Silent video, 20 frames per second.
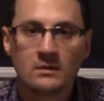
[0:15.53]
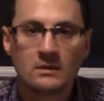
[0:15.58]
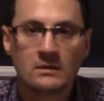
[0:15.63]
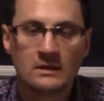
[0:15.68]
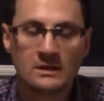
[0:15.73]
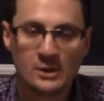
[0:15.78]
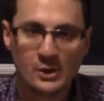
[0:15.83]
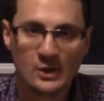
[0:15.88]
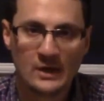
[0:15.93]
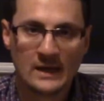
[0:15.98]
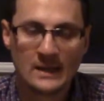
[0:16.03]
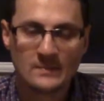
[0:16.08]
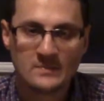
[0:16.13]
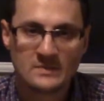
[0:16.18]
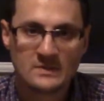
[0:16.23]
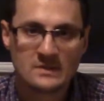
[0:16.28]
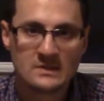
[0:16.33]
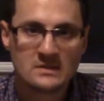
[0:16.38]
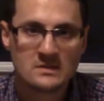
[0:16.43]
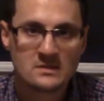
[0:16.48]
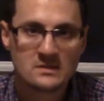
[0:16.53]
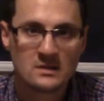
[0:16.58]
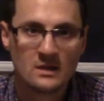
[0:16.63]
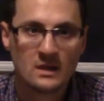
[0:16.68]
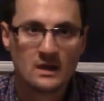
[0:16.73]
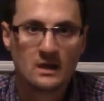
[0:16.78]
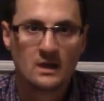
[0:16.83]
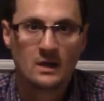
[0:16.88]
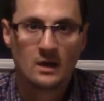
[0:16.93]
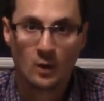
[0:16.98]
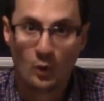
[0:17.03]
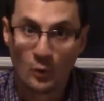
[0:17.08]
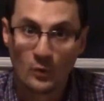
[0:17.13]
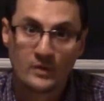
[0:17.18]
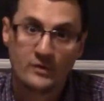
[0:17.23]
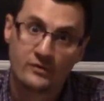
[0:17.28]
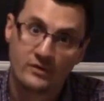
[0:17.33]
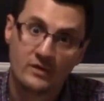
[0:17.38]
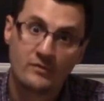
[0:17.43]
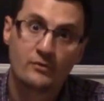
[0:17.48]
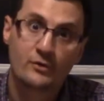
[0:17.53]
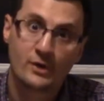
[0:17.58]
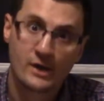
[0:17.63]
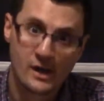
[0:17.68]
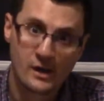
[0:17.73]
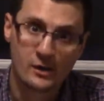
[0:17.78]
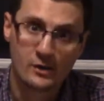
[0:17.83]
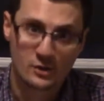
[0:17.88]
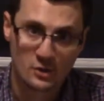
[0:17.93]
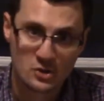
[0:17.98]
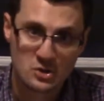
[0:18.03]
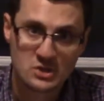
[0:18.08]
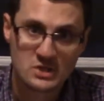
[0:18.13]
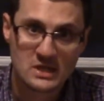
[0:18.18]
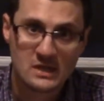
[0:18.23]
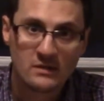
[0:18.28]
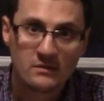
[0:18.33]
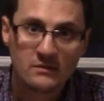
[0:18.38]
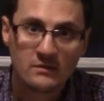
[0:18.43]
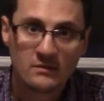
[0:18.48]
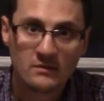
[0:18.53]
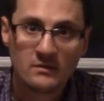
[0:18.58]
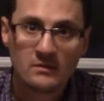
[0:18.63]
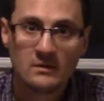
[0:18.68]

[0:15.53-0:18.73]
in your absence. Always leave your character sheet.